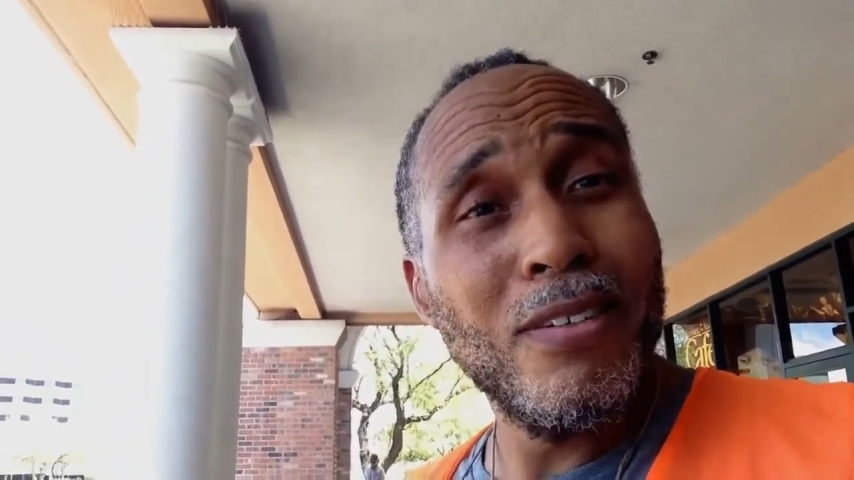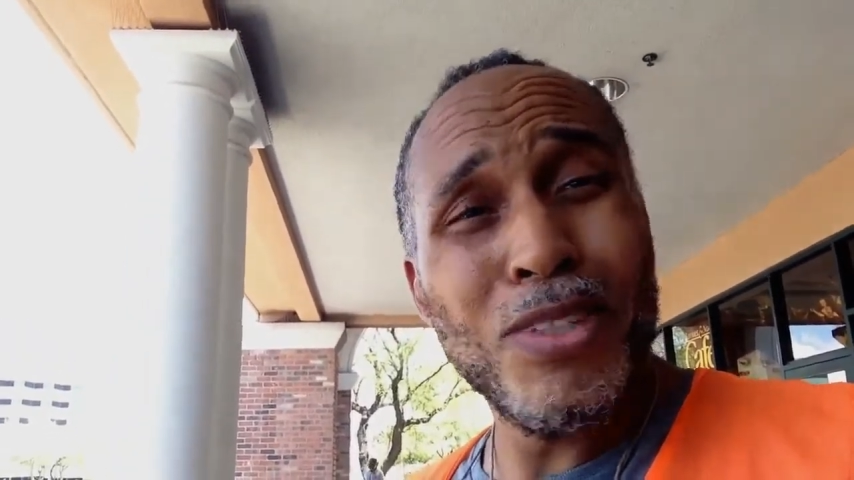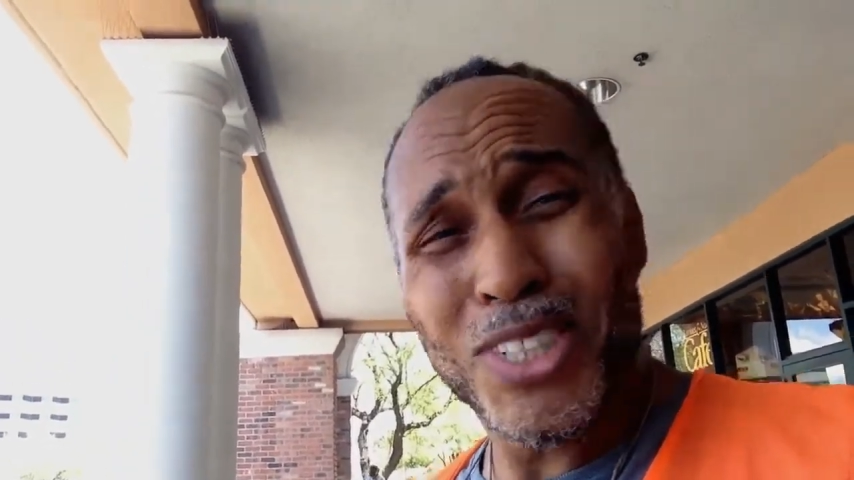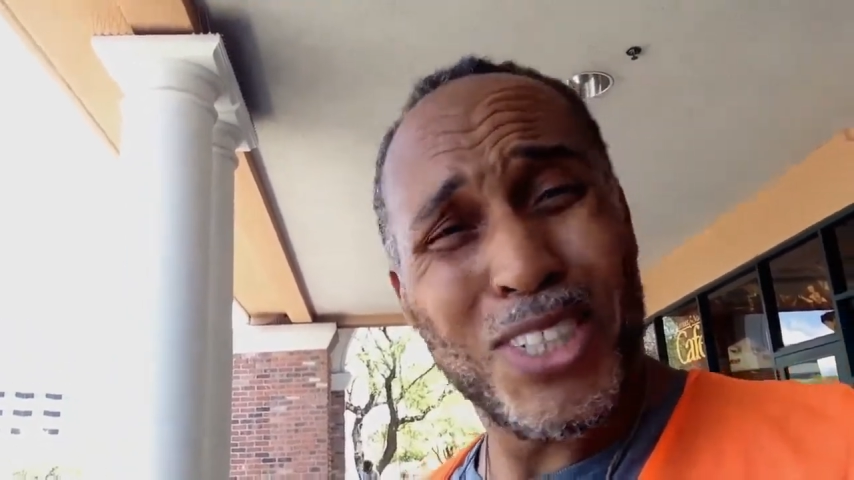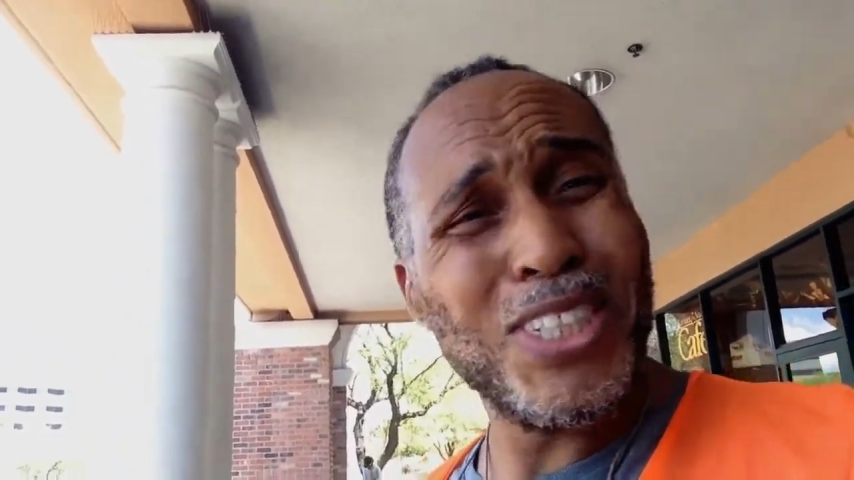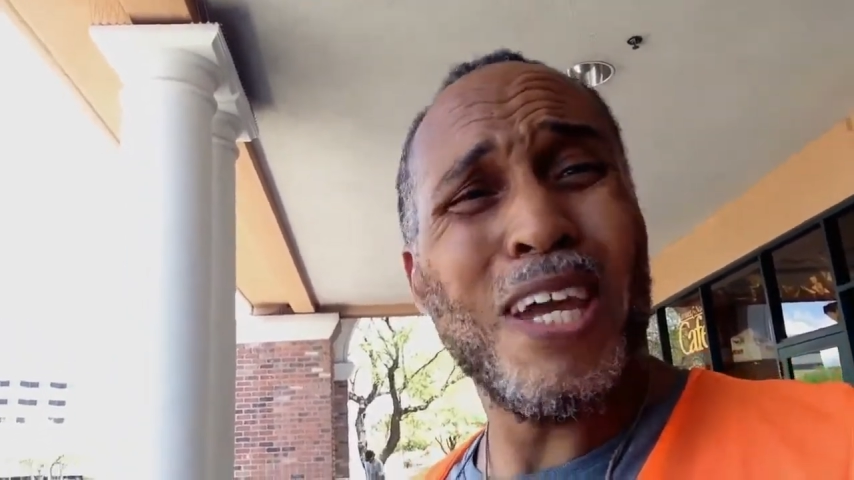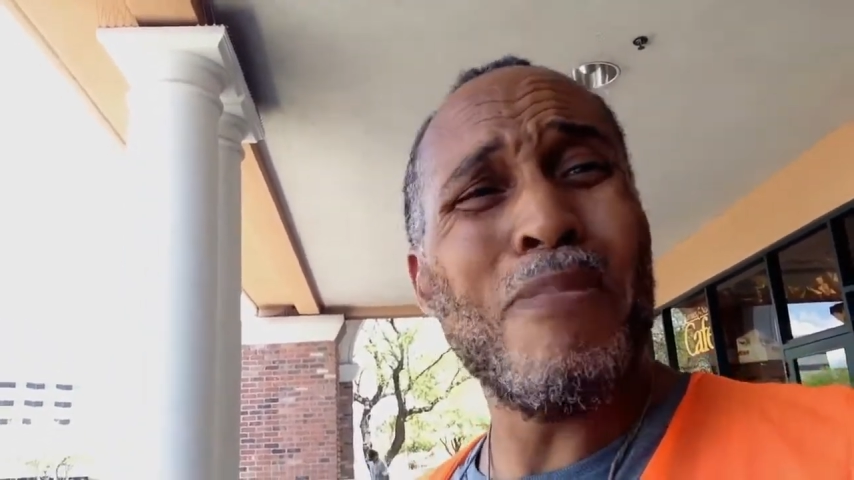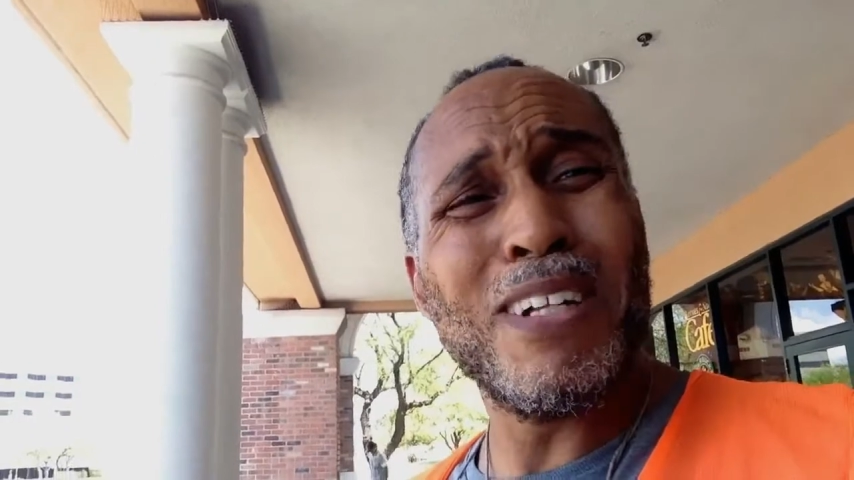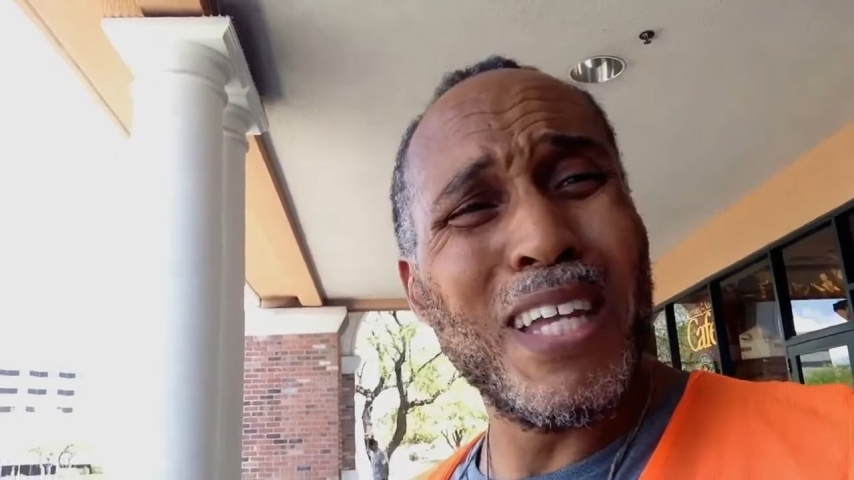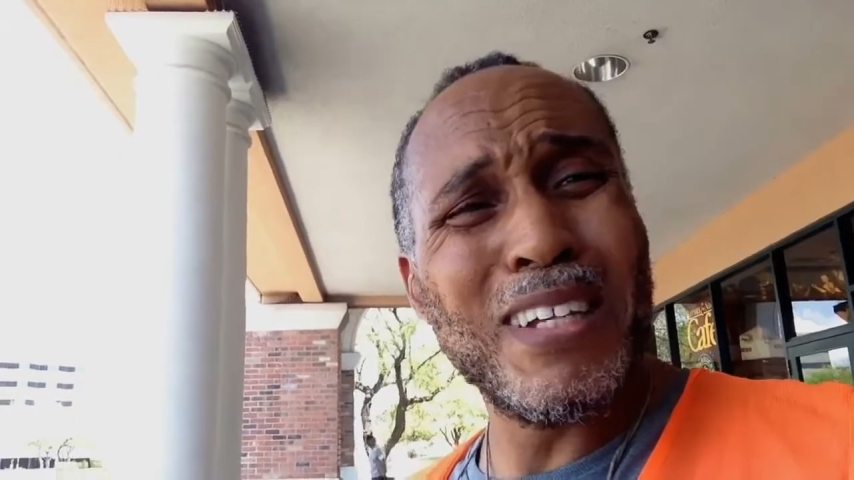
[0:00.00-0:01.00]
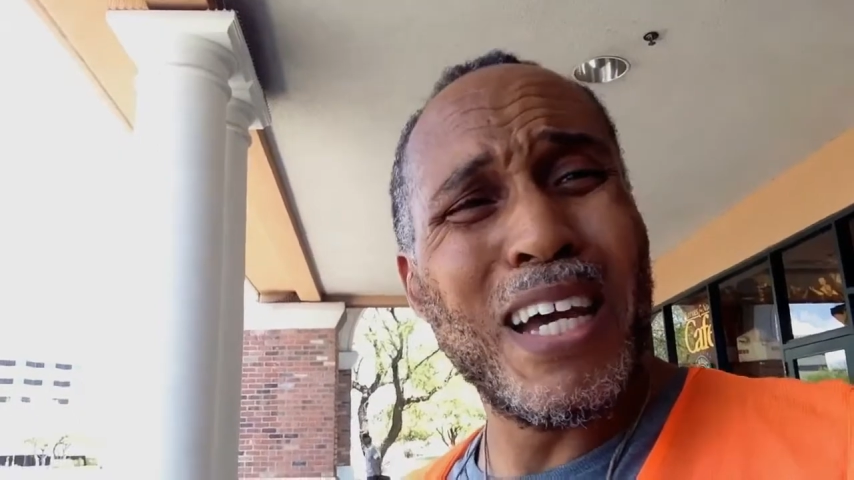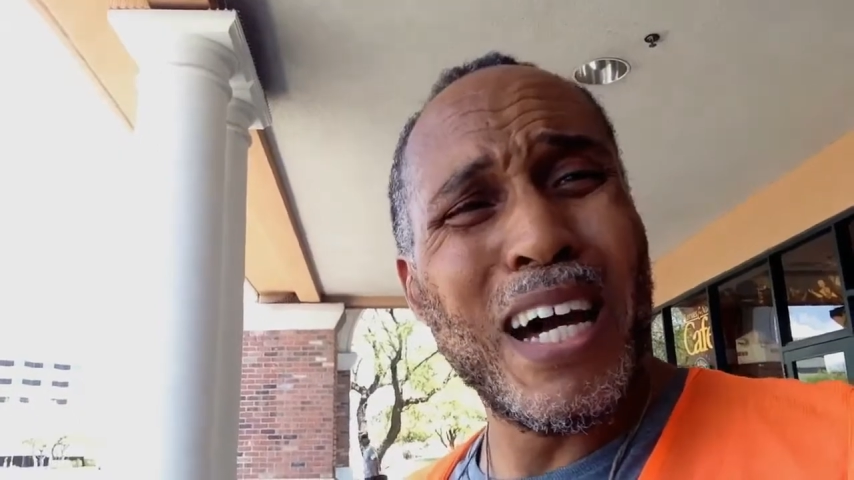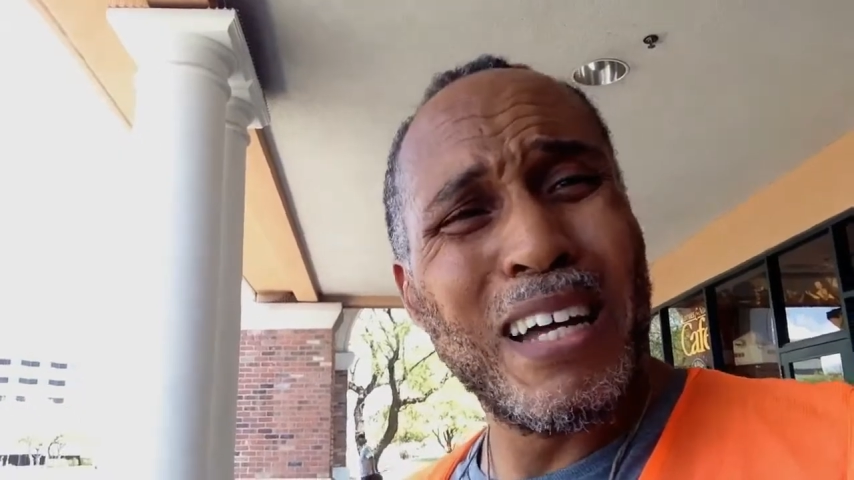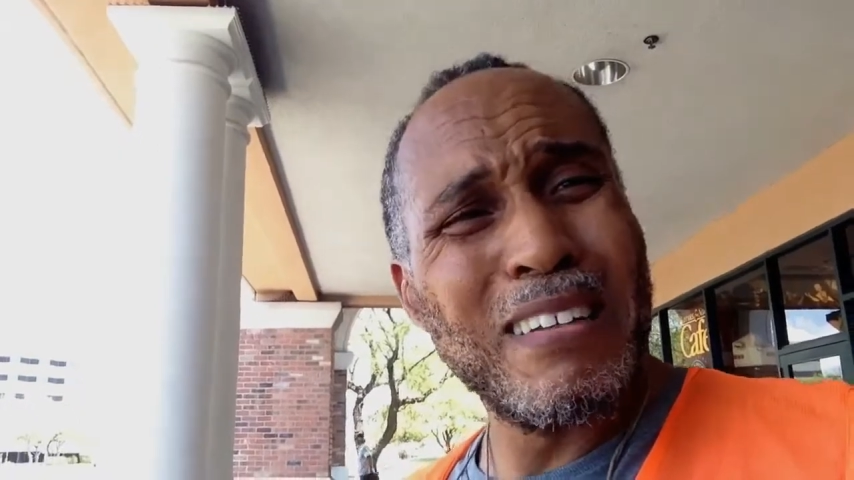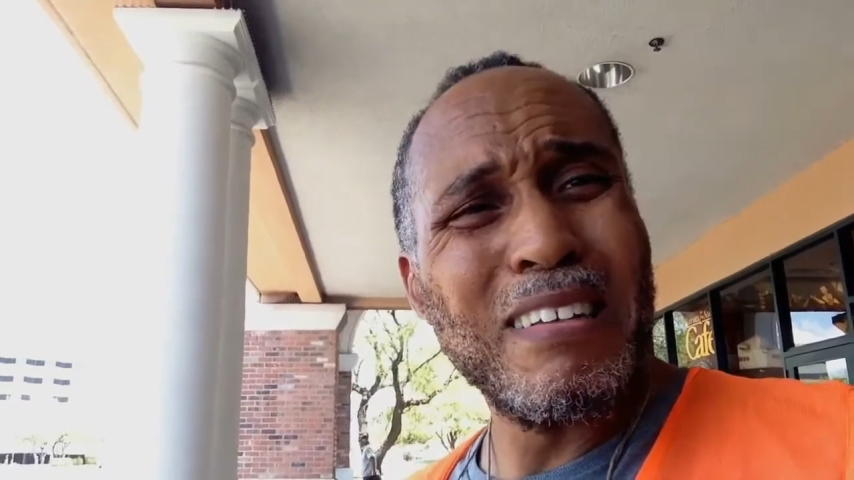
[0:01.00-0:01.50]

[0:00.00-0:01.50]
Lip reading: what does it say about that God?